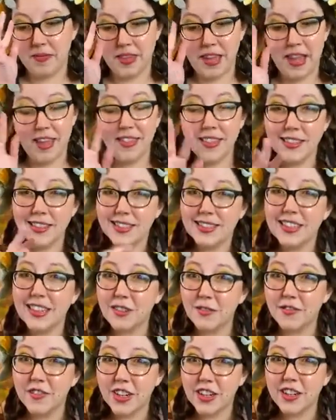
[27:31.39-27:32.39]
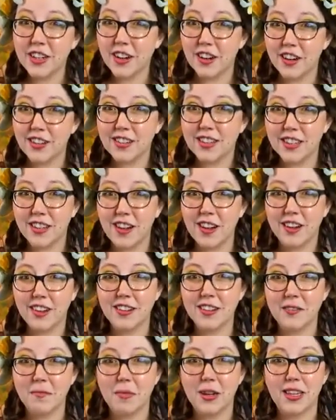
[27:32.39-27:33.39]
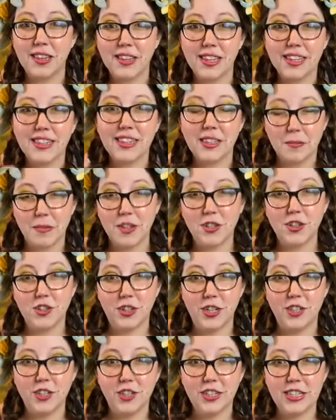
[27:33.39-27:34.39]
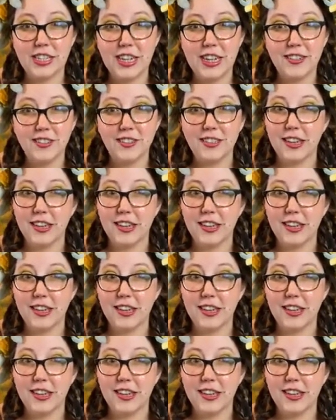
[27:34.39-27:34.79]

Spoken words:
And this is like very early on in my like demonstration days.